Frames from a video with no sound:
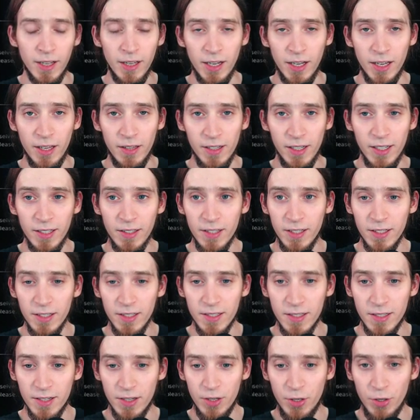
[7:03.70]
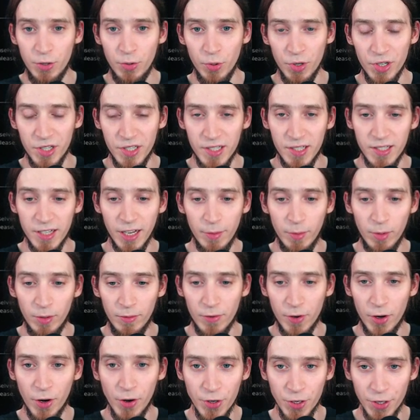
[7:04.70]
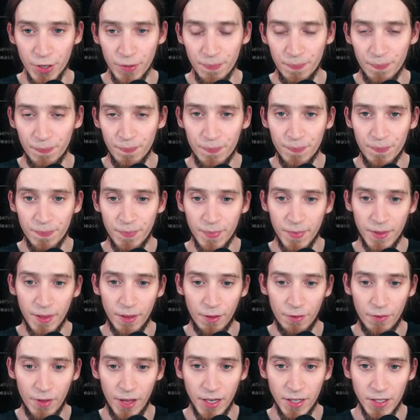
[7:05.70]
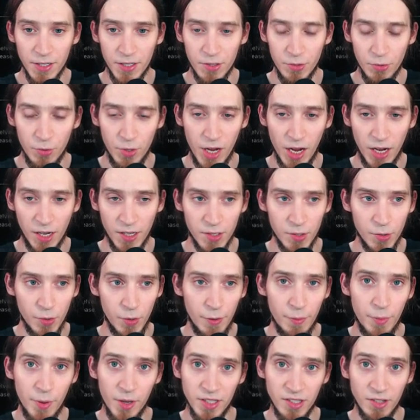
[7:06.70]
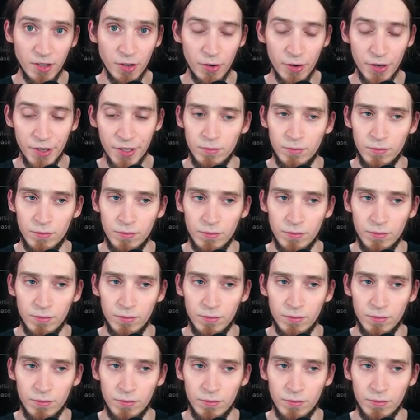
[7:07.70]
And it is the newest stable version, thanks to Cake Studio repository.